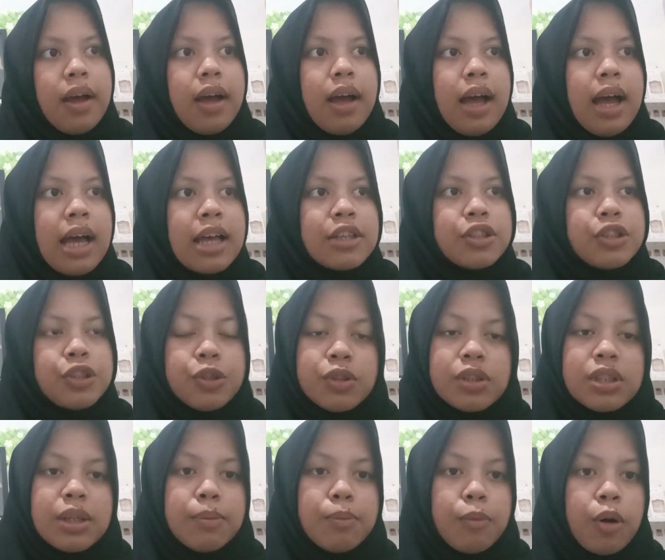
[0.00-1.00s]
as
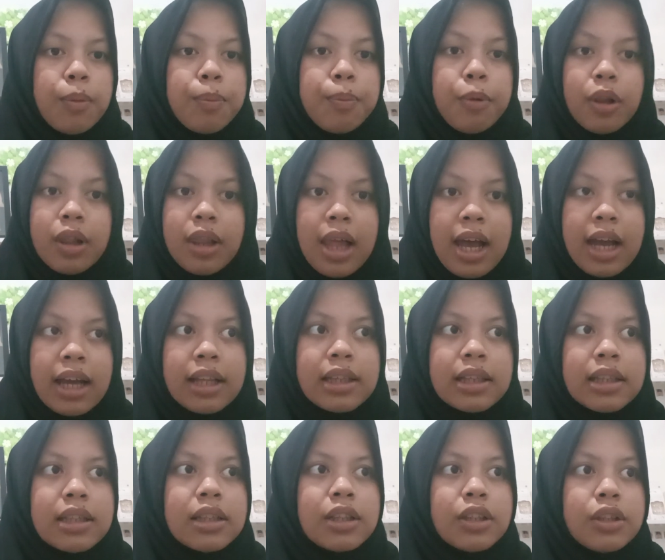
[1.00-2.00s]
using more polite
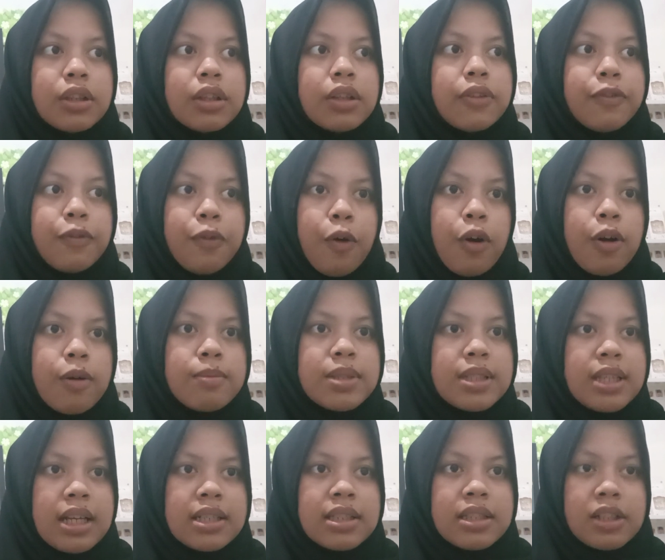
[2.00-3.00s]
forms
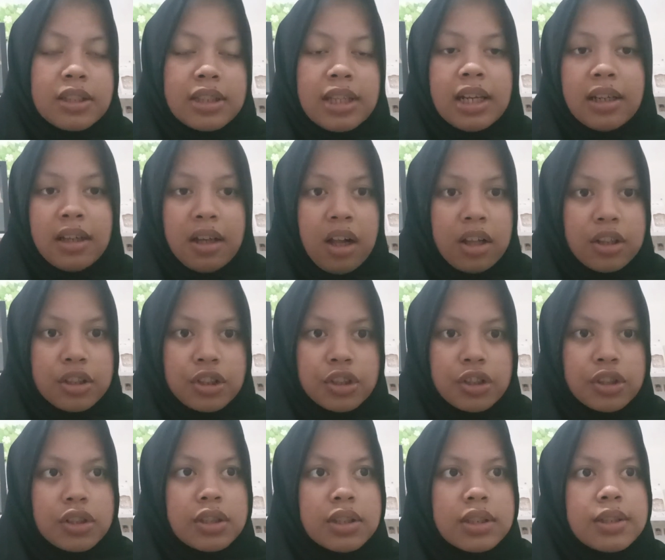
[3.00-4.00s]
in certain
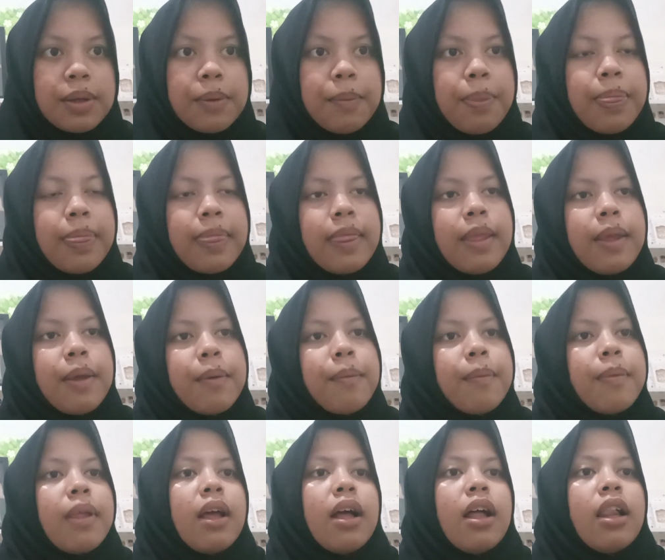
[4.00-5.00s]
cultures.
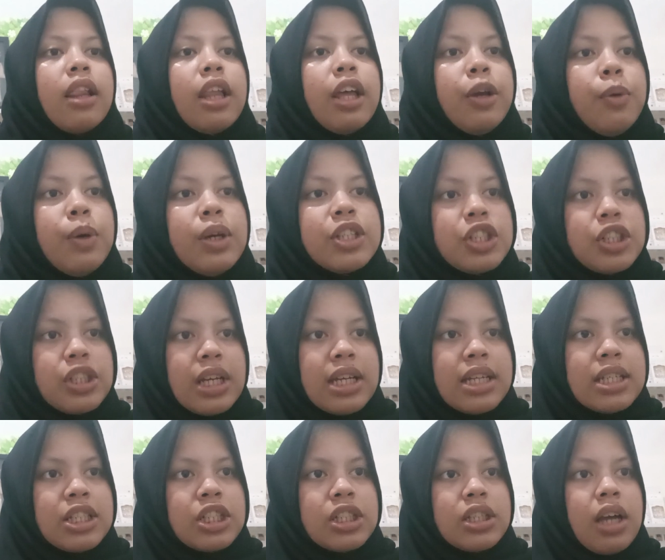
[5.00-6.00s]
Language
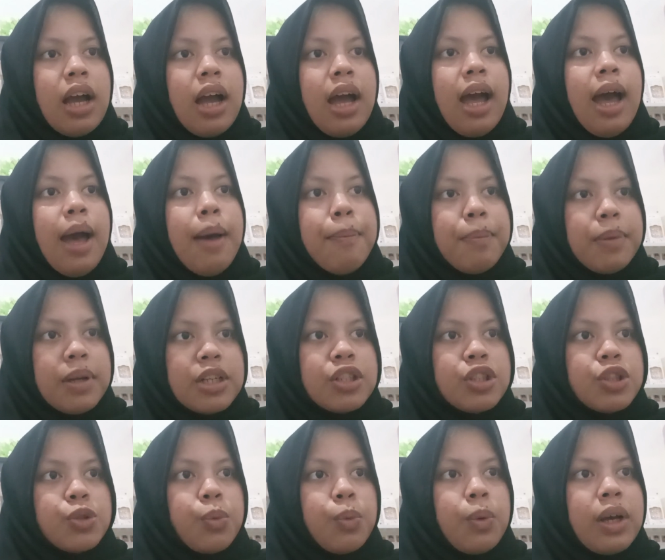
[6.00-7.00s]
change
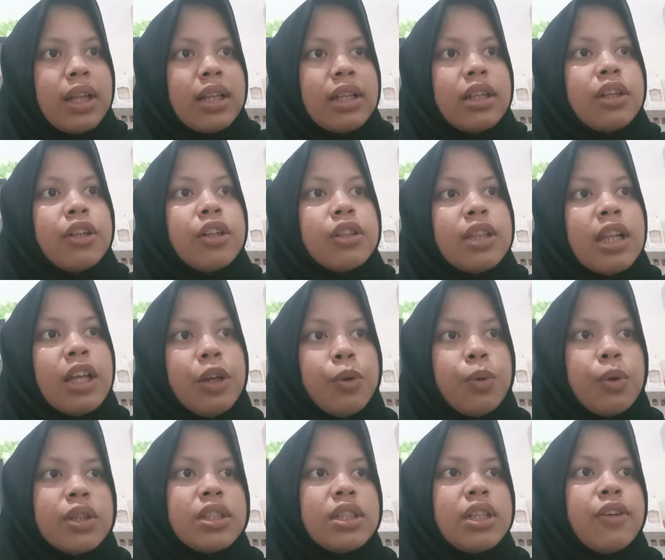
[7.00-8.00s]
happens when
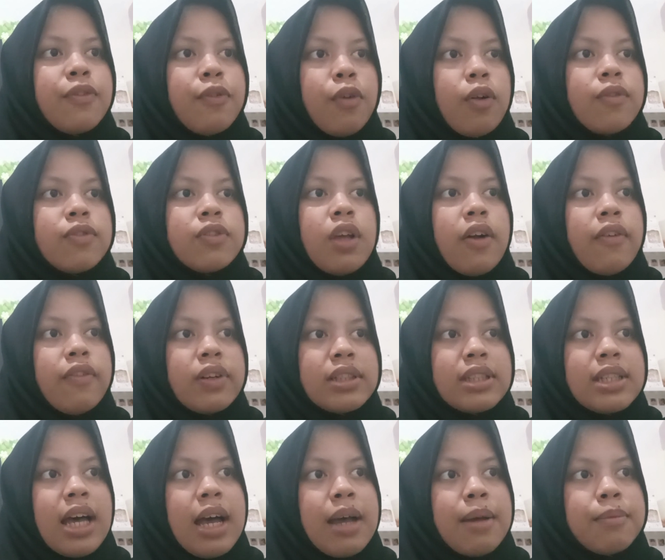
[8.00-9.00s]
language evolves over
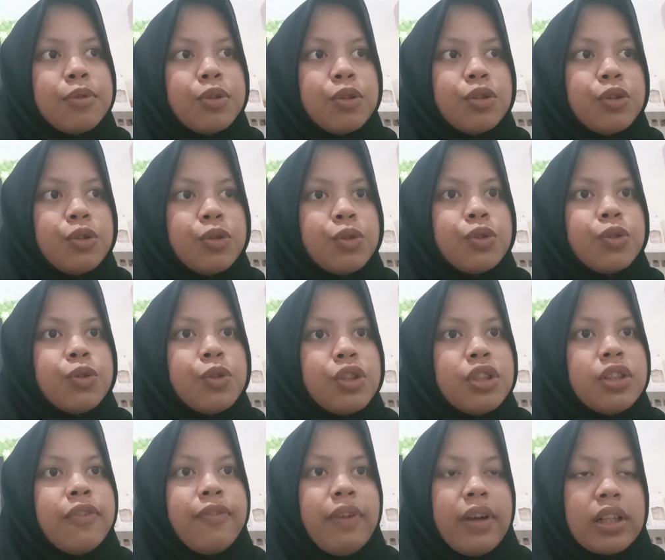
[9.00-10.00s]
time due to
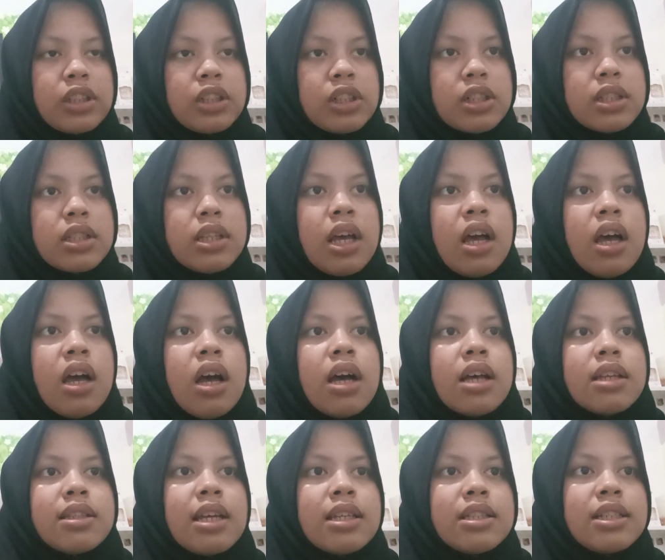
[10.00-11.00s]
social factors,
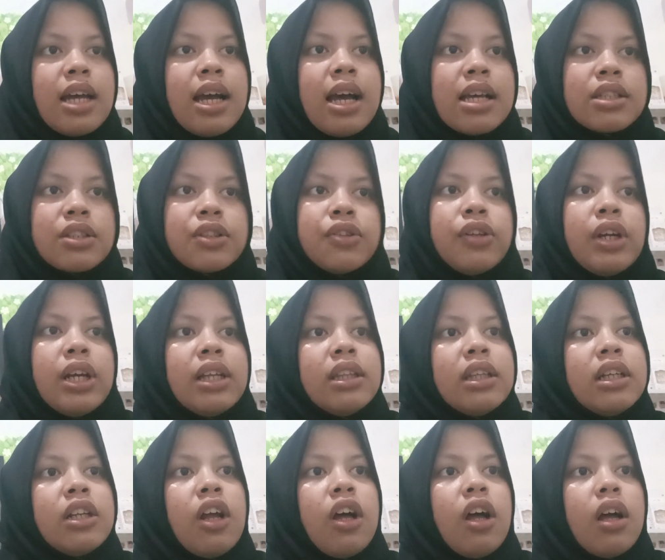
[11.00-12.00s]
such as
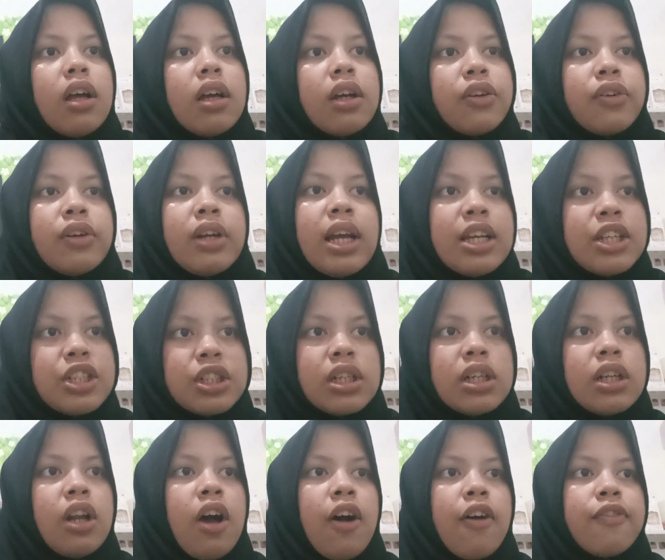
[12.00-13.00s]

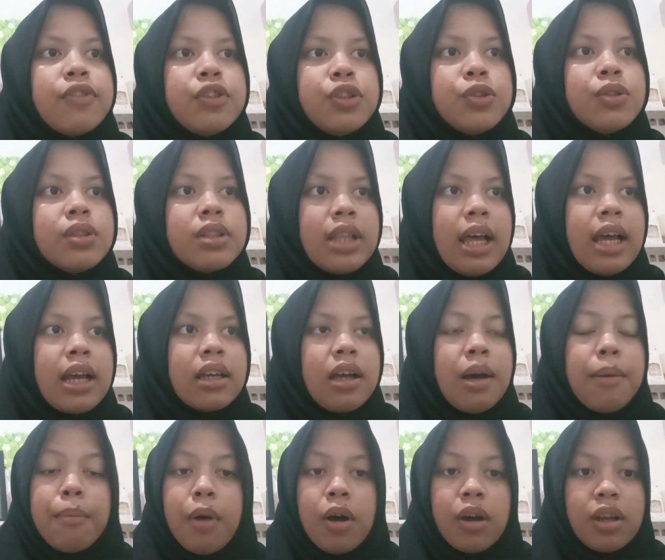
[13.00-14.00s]
creation of new slang
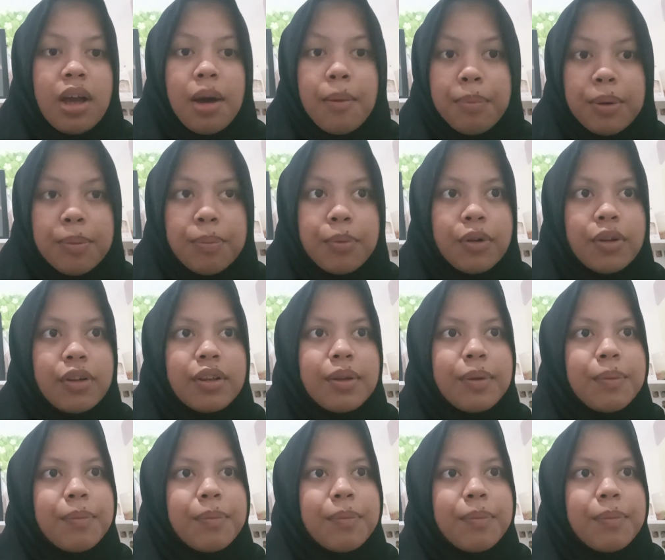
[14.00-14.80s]
among young people.